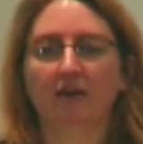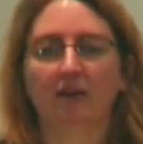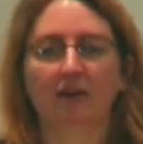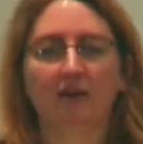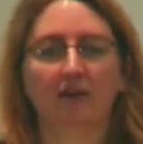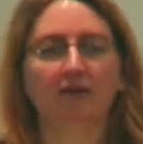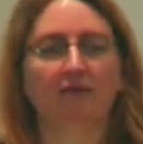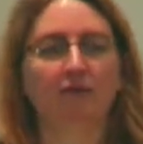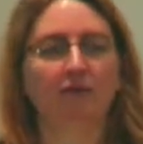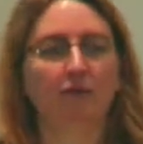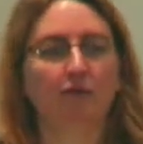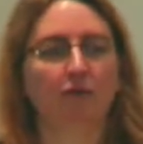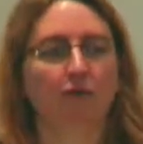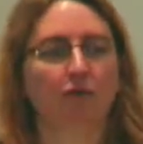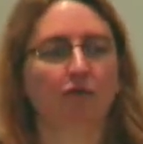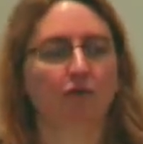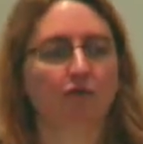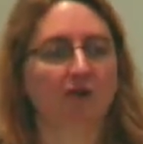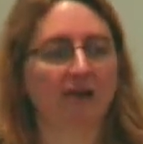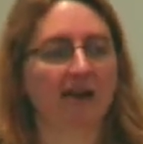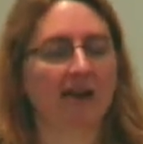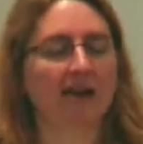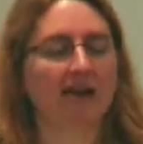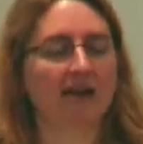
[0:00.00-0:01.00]
if you
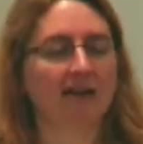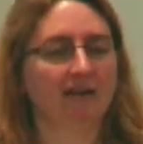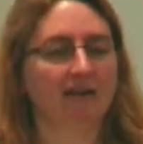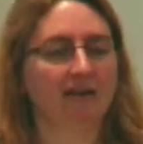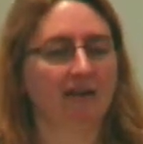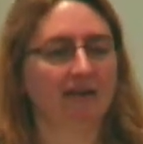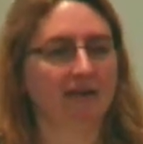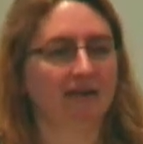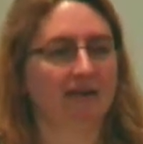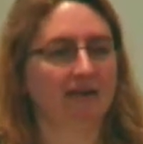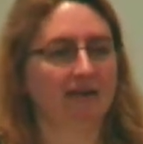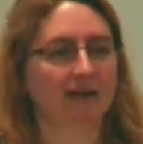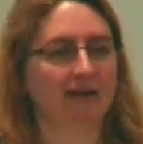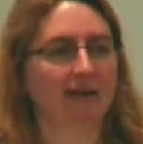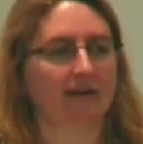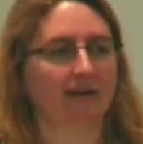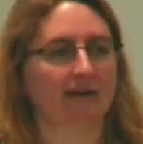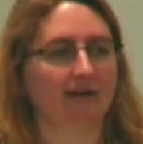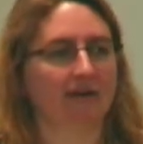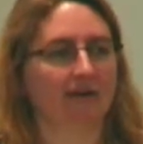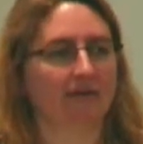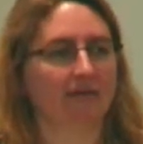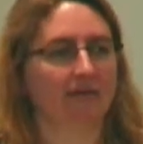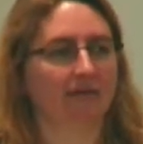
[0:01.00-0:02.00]
create
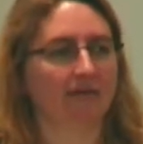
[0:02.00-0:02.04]
data